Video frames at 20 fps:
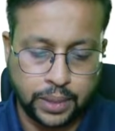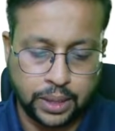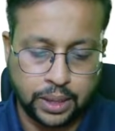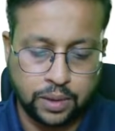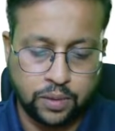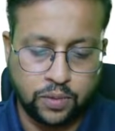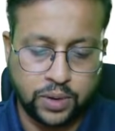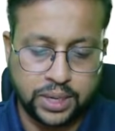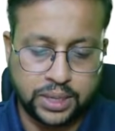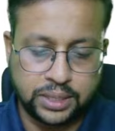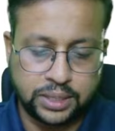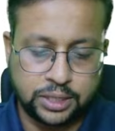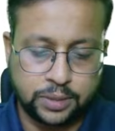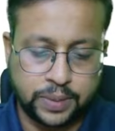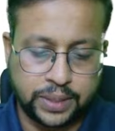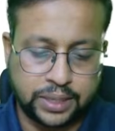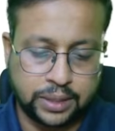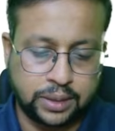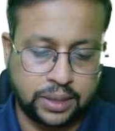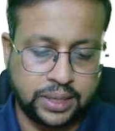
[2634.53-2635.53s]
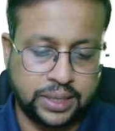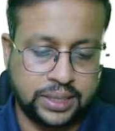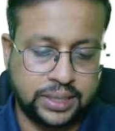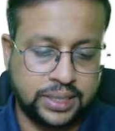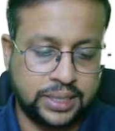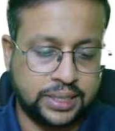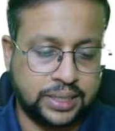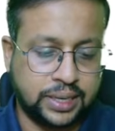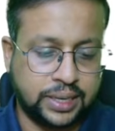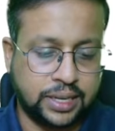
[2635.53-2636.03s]
What is this particular
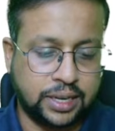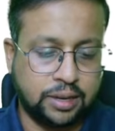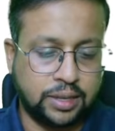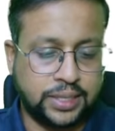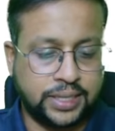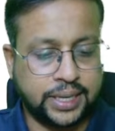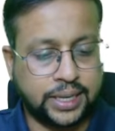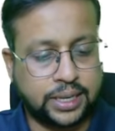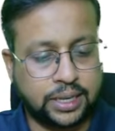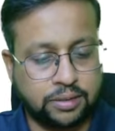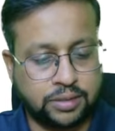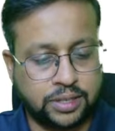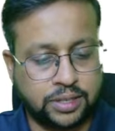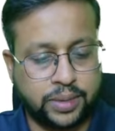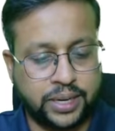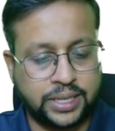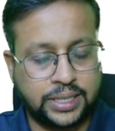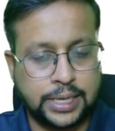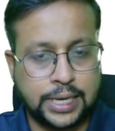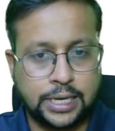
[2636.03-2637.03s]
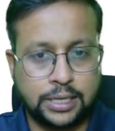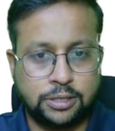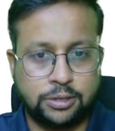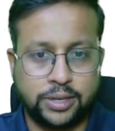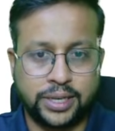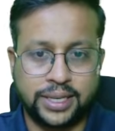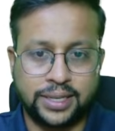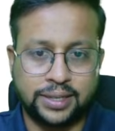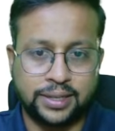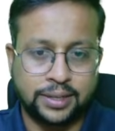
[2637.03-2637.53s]
disease? Like, I'll check if somebody is
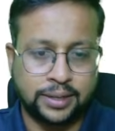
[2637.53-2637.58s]
answering.